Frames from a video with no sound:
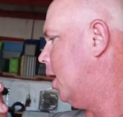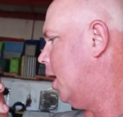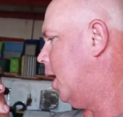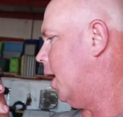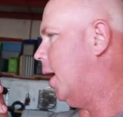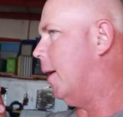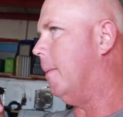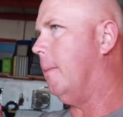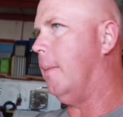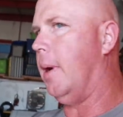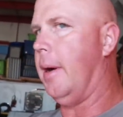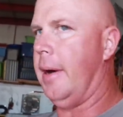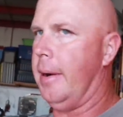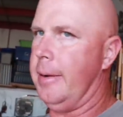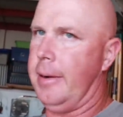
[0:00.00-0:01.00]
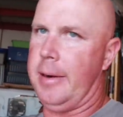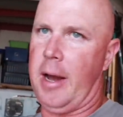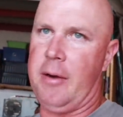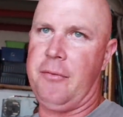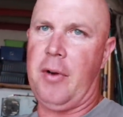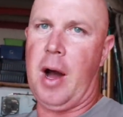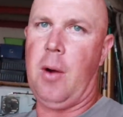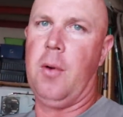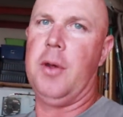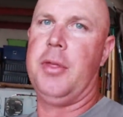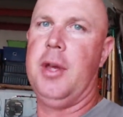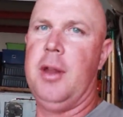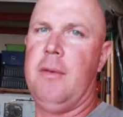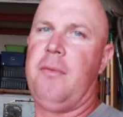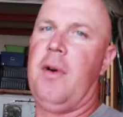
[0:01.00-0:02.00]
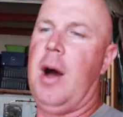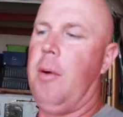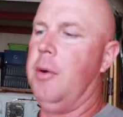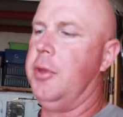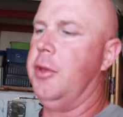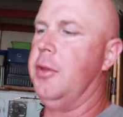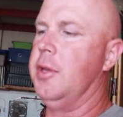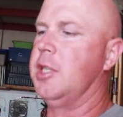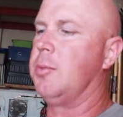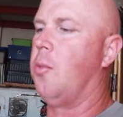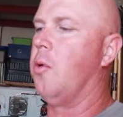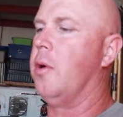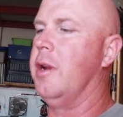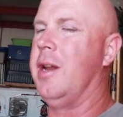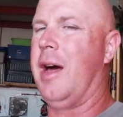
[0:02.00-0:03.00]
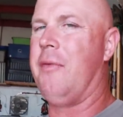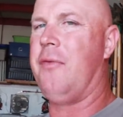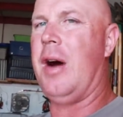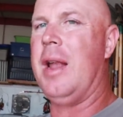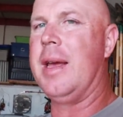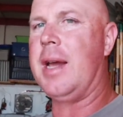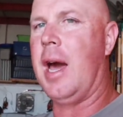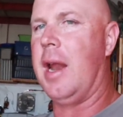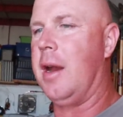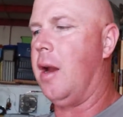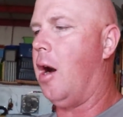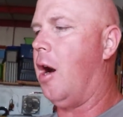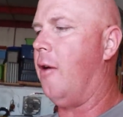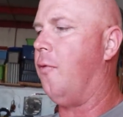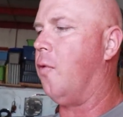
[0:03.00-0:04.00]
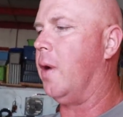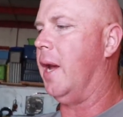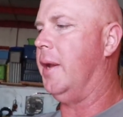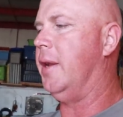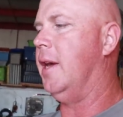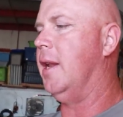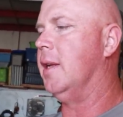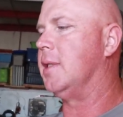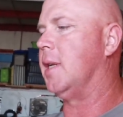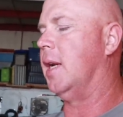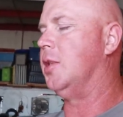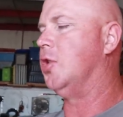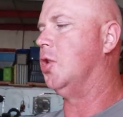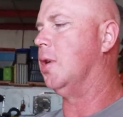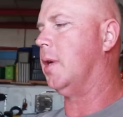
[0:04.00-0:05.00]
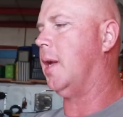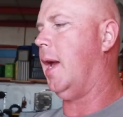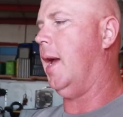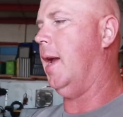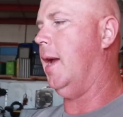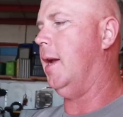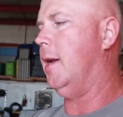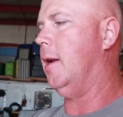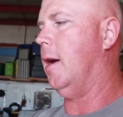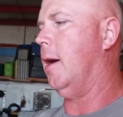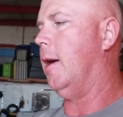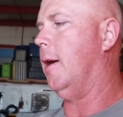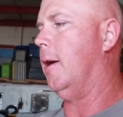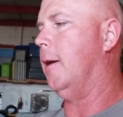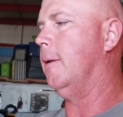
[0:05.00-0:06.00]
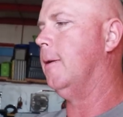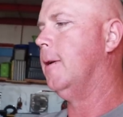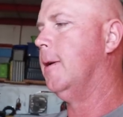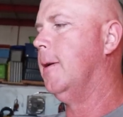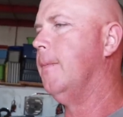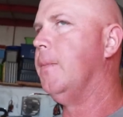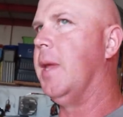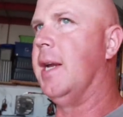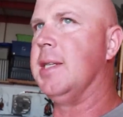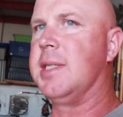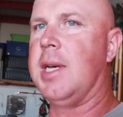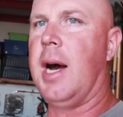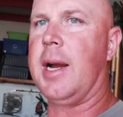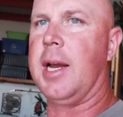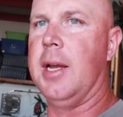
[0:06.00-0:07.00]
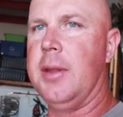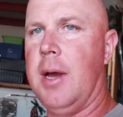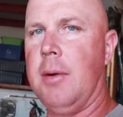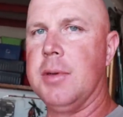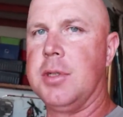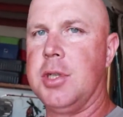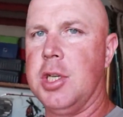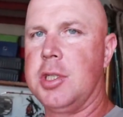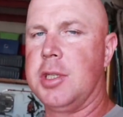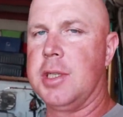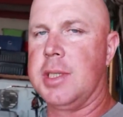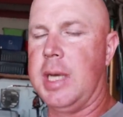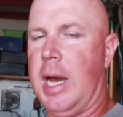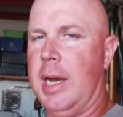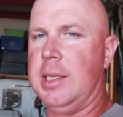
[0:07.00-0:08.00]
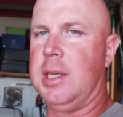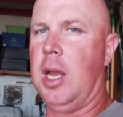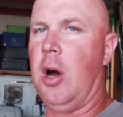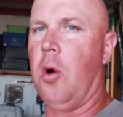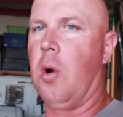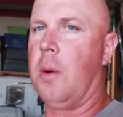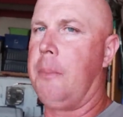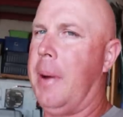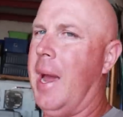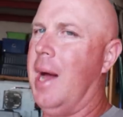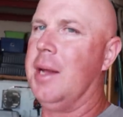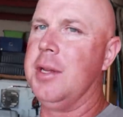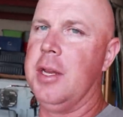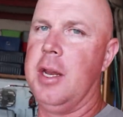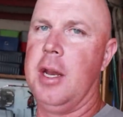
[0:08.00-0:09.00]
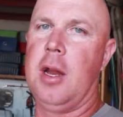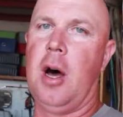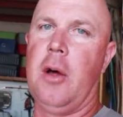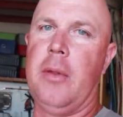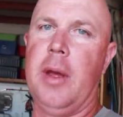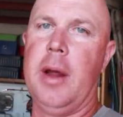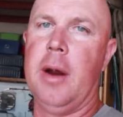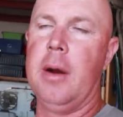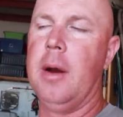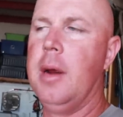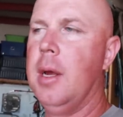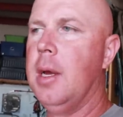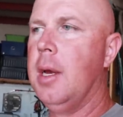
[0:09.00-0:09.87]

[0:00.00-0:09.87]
I fought with it and fought with it this morning. I finally got it off. What I did is I took a socket that was just the size lower, pounded it on there.